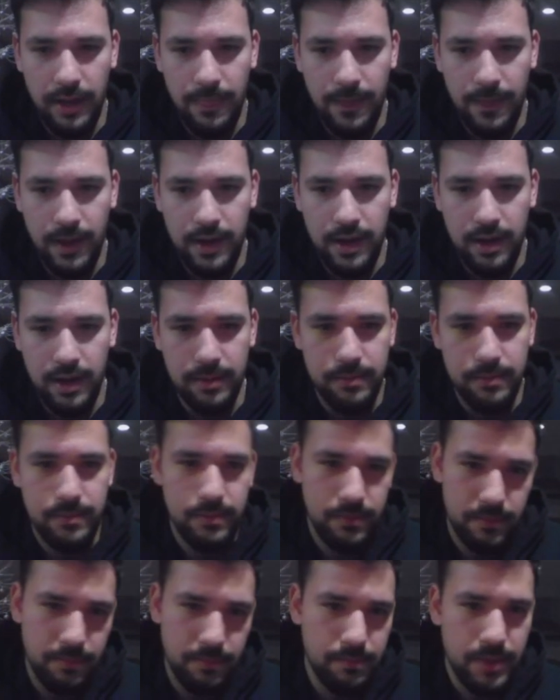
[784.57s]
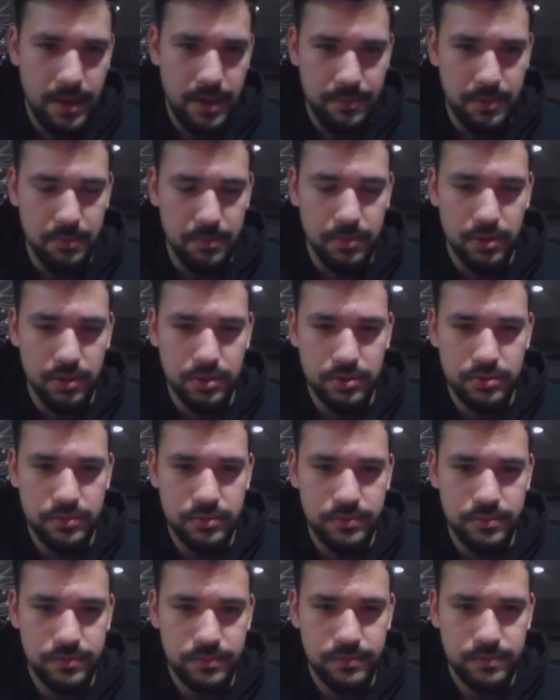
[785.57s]
then I pop the
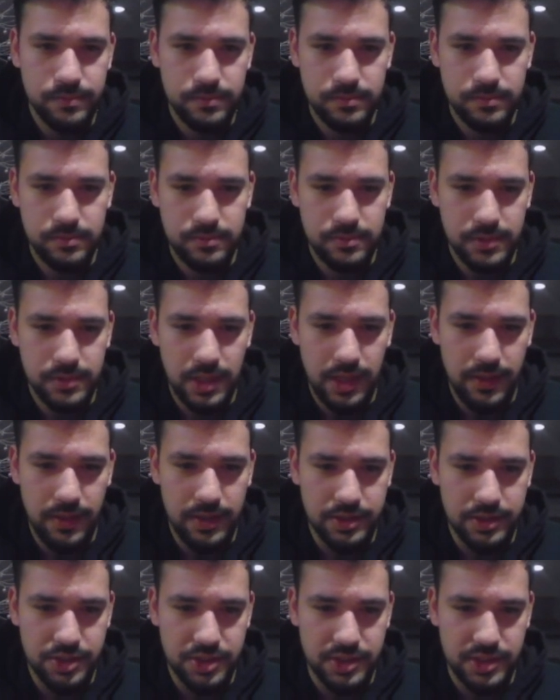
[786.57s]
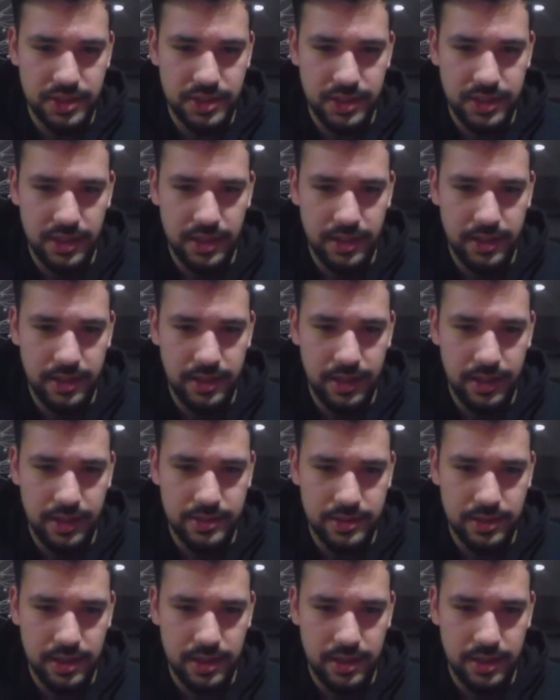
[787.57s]
blue. And then just to see that he
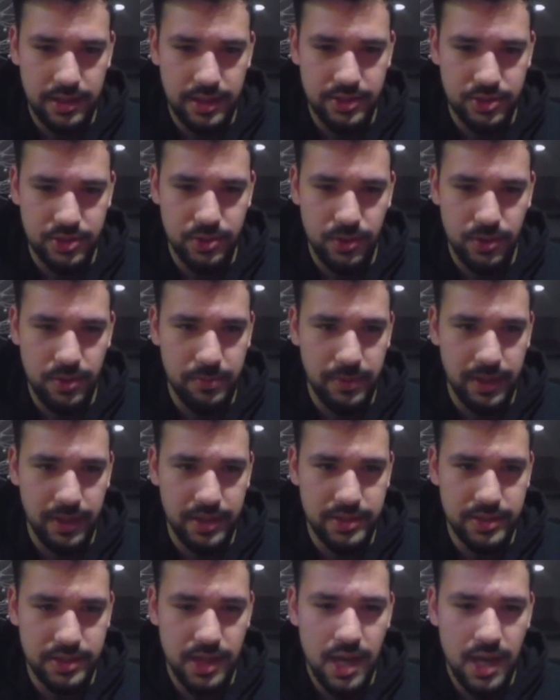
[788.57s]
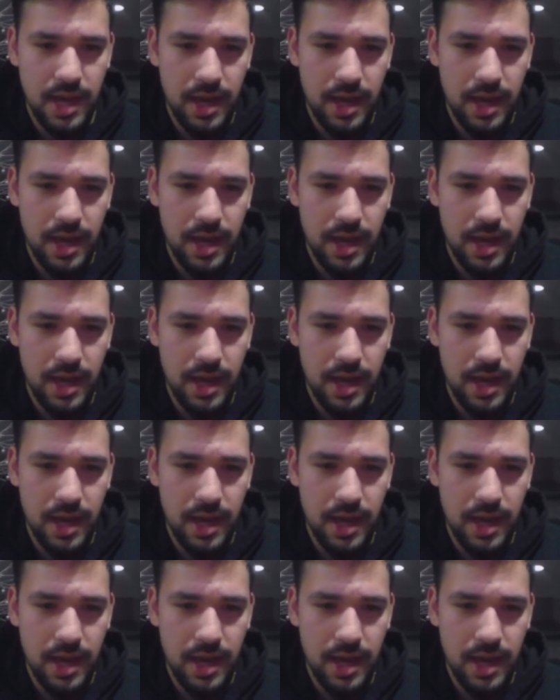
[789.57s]
has no other plays.